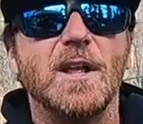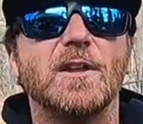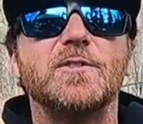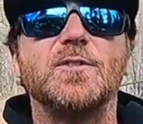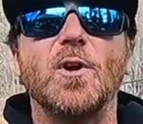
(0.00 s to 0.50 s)

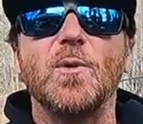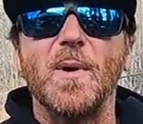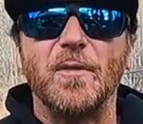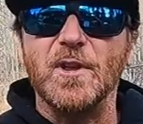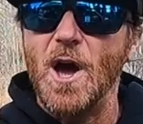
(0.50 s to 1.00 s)
Let's talk
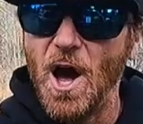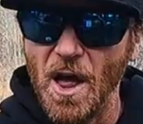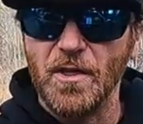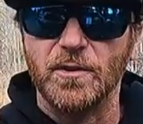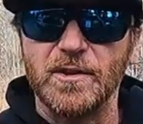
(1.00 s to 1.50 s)
about the
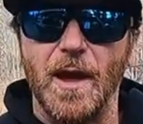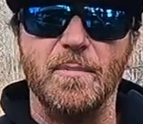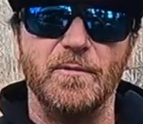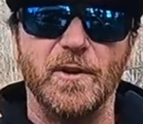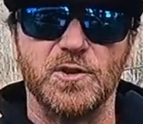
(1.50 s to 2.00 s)
other type
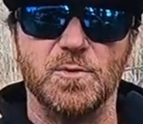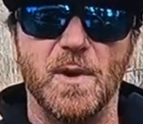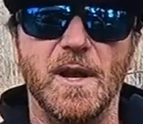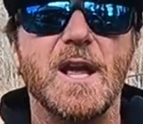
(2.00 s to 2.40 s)
of fisherman.